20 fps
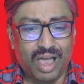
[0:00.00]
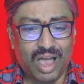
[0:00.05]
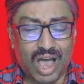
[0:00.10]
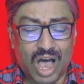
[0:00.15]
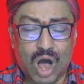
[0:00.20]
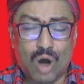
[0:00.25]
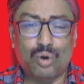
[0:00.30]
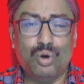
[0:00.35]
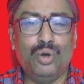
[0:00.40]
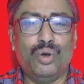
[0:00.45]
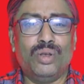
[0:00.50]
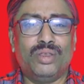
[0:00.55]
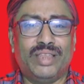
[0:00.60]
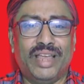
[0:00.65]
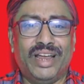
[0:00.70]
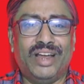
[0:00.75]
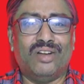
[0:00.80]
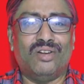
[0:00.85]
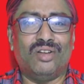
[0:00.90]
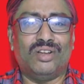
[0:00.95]
How do you
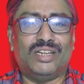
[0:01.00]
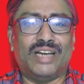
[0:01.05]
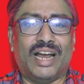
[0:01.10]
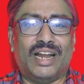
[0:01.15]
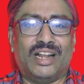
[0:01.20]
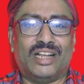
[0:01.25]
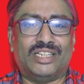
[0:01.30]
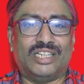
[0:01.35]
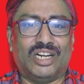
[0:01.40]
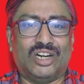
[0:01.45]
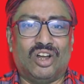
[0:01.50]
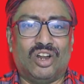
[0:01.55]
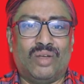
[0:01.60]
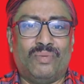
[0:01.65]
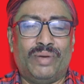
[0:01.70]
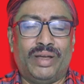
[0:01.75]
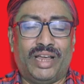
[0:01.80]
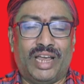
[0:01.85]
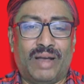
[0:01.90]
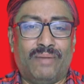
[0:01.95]
think China's
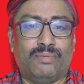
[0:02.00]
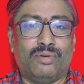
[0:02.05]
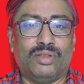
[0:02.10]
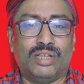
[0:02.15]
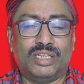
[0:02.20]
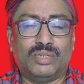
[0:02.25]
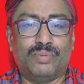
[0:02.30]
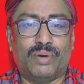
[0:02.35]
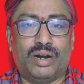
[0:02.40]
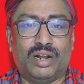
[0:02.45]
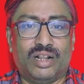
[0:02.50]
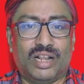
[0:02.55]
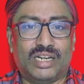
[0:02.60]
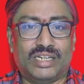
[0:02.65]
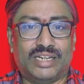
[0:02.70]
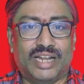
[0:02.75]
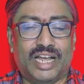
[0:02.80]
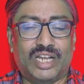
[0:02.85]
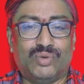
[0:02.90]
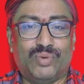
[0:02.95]
economy came to this particular
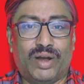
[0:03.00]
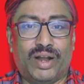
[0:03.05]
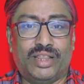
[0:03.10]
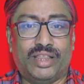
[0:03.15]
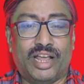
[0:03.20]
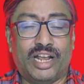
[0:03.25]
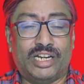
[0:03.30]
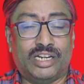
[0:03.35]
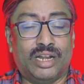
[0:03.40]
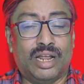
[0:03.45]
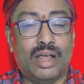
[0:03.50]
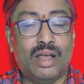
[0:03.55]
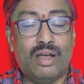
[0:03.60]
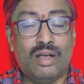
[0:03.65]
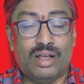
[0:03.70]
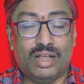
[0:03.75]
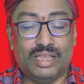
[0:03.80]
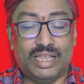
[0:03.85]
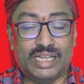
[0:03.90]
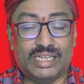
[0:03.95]
stage where
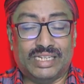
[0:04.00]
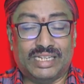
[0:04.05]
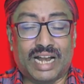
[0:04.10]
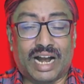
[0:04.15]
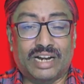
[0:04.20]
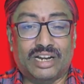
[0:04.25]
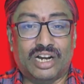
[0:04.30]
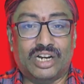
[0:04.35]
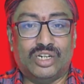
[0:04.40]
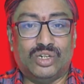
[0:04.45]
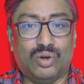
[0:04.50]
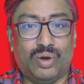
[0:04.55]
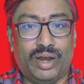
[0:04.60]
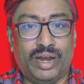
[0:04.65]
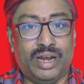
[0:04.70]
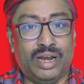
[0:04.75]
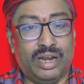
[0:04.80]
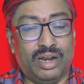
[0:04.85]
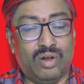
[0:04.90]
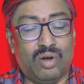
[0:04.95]
they started
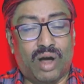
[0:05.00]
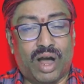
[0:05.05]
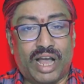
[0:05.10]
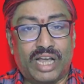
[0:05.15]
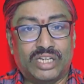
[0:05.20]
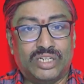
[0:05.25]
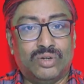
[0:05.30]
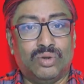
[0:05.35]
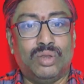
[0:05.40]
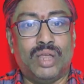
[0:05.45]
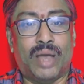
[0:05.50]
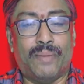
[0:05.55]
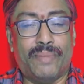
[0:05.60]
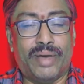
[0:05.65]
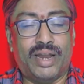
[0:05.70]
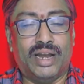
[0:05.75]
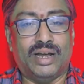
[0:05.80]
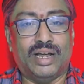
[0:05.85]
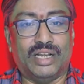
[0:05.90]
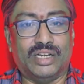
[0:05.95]
showing eyes to the
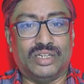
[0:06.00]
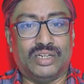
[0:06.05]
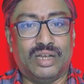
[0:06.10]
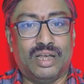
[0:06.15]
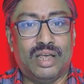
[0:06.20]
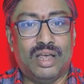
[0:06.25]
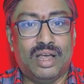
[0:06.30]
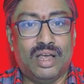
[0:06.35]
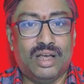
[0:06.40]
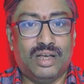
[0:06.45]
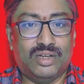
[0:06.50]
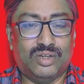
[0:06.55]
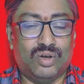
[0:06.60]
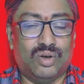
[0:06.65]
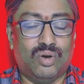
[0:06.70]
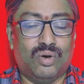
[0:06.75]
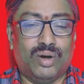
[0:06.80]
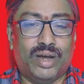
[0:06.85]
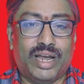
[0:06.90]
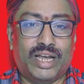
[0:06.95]
Americans?
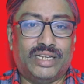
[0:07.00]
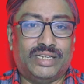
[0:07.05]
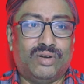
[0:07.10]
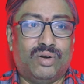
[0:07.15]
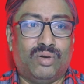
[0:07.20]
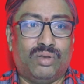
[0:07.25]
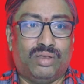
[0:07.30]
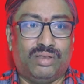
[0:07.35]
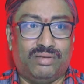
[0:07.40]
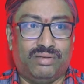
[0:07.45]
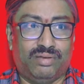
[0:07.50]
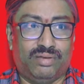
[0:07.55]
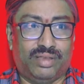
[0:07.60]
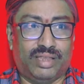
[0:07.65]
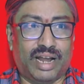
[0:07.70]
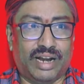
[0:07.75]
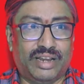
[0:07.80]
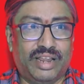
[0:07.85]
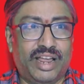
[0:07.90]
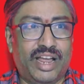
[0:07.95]
So okay, so
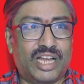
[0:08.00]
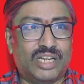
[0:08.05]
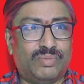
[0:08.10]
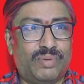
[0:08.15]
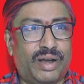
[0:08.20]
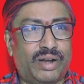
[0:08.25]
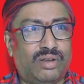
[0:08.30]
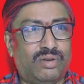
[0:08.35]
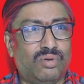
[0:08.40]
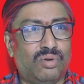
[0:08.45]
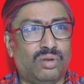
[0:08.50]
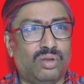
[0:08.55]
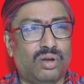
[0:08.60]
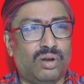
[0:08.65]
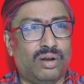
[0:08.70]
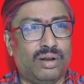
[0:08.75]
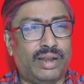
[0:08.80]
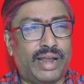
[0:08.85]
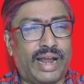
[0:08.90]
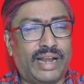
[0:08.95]
30 years back,
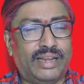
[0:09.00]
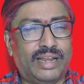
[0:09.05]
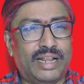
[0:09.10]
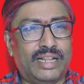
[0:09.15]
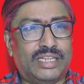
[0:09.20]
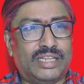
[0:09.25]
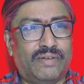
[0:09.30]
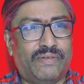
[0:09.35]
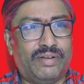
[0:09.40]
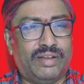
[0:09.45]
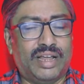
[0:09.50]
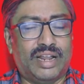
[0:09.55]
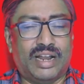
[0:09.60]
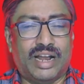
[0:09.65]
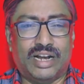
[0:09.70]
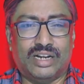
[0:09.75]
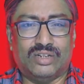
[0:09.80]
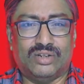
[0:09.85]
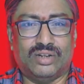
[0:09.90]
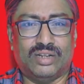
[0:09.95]
1970,
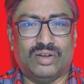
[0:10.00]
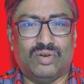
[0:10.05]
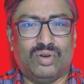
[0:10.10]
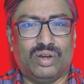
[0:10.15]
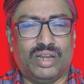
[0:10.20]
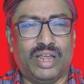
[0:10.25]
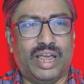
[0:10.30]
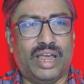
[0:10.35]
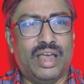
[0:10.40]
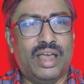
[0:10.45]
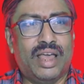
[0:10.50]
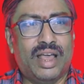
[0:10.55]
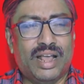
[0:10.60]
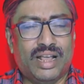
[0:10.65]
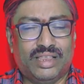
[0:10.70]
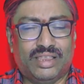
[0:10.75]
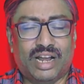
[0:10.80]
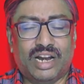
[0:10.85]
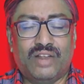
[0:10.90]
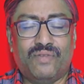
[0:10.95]
right? So
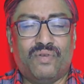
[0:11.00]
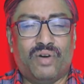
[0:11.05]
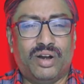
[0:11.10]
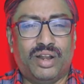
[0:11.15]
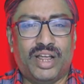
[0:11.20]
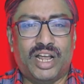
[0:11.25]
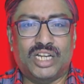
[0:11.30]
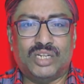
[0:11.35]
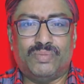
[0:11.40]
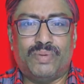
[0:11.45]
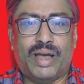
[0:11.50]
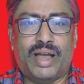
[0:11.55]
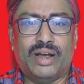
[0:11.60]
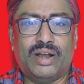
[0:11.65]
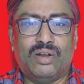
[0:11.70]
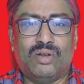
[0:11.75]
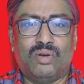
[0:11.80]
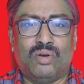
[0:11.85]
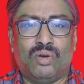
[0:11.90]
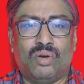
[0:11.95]
40 years back,
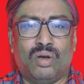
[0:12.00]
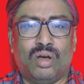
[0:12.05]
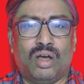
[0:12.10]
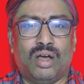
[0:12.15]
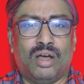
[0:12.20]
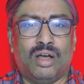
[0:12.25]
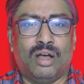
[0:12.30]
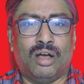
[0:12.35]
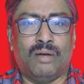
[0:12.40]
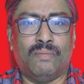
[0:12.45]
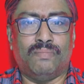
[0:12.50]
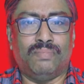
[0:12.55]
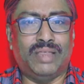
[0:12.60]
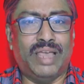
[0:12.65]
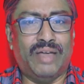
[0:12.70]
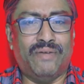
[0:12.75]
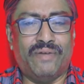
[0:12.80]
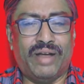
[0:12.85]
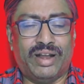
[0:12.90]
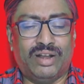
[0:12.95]

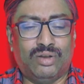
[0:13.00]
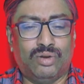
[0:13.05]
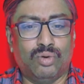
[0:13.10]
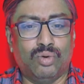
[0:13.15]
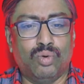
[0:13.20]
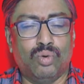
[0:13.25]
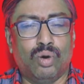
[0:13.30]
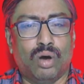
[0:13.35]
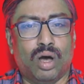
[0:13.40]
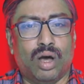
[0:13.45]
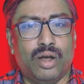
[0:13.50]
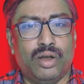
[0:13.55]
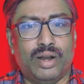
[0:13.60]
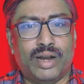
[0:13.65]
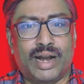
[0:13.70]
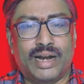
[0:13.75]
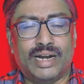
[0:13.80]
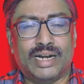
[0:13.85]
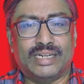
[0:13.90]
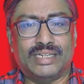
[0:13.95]
they went to
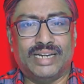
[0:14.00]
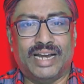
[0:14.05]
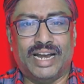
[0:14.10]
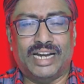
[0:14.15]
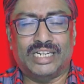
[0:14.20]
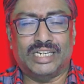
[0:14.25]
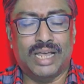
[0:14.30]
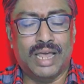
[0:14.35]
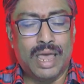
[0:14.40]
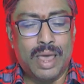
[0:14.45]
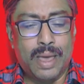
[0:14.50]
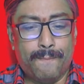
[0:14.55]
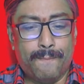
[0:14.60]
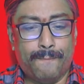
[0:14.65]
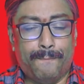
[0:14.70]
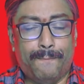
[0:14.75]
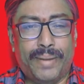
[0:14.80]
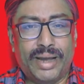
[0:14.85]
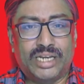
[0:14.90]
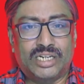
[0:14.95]
United States,
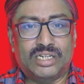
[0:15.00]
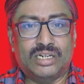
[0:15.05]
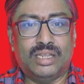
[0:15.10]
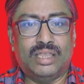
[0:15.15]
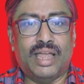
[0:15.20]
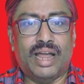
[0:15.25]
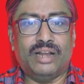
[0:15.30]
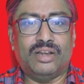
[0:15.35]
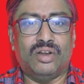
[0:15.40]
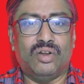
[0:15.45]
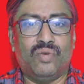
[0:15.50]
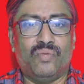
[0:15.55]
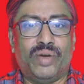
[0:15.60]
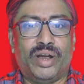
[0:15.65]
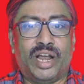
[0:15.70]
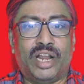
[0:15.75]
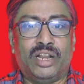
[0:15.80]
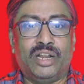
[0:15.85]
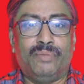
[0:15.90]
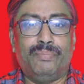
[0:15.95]
pitched that we
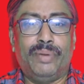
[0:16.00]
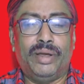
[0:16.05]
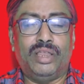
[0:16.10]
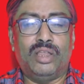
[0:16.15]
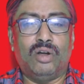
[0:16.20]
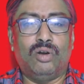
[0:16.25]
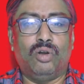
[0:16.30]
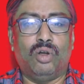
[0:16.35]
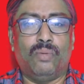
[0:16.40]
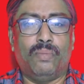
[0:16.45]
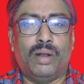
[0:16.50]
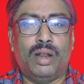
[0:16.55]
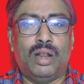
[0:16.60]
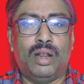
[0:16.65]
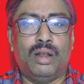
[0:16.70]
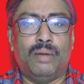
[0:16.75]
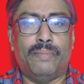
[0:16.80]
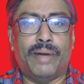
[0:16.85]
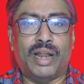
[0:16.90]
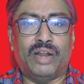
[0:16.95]
can be the global
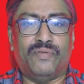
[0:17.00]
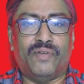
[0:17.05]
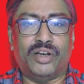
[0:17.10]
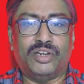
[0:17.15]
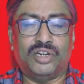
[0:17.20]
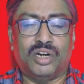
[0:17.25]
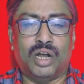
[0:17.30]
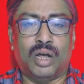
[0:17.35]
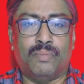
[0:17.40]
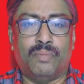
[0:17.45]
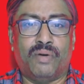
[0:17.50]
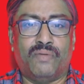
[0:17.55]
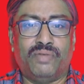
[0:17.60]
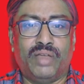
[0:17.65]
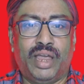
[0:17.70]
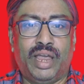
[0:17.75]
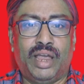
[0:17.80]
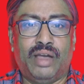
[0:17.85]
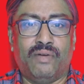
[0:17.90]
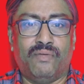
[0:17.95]
manufacturing hub of
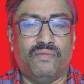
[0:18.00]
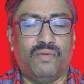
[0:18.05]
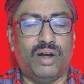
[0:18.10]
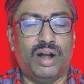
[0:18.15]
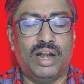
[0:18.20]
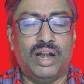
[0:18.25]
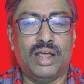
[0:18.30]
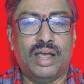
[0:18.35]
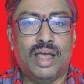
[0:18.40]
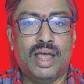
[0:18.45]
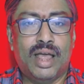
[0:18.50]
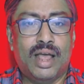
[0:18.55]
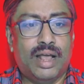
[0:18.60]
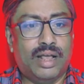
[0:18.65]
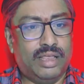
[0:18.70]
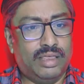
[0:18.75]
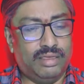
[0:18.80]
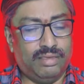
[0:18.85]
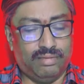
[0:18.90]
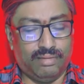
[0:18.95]
the world.
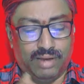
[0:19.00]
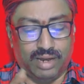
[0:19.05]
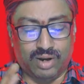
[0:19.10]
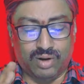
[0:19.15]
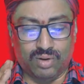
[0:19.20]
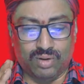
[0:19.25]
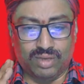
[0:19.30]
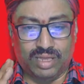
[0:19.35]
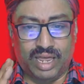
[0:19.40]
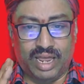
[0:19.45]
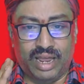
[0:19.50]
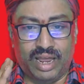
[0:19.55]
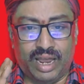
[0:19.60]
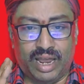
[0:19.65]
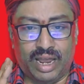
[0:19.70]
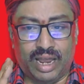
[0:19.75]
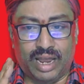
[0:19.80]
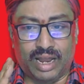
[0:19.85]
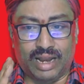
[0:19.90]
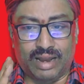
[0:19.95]

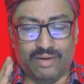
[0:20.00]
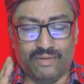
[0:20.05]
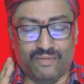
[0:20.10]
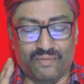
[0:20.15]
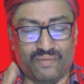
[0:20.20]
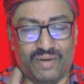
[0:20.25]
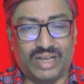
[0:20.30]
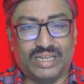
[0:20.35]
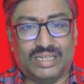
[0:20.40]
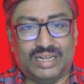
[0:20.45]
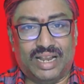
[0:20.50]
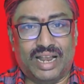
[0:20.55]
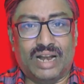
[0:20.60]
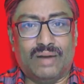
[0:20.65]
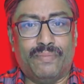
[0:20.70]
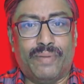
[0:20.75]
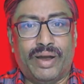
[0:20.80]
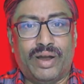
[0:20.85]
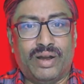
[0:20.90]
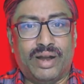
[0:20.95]
The West, led
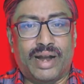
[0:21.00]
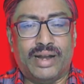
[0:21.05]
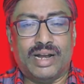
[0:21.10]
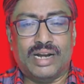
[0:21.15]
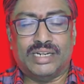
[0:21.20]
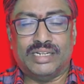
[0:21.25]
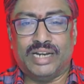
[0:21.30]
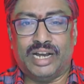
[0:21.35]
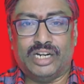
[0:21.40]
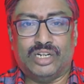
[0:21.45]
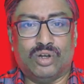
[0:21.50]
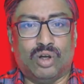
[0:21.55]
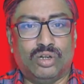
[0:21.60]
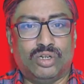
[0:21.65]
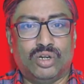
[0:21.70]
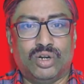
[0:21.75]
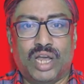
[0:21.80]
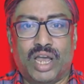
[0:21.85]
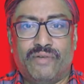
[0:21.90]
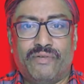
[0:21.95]
by United States,
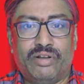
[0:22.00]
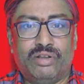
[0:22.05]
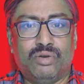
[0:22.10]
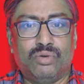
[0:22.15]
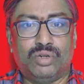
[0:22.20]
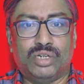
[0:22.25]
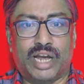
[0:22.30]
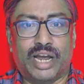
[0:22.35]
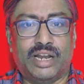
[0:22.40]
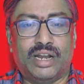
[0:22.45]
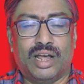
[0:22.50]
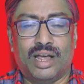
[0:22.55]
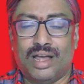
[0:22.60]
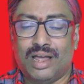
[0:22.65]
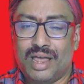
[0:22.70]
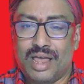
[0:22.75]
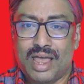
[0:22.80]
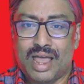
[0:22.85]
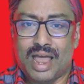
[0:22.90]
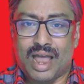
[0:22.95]
also gave in to
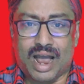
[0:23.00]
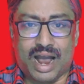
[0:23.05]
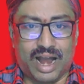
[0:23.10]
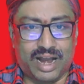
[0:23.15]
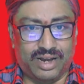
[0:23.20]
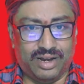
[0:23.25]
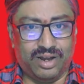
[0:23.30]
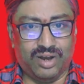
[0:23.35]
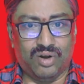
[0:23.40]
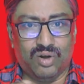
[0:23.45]
China, and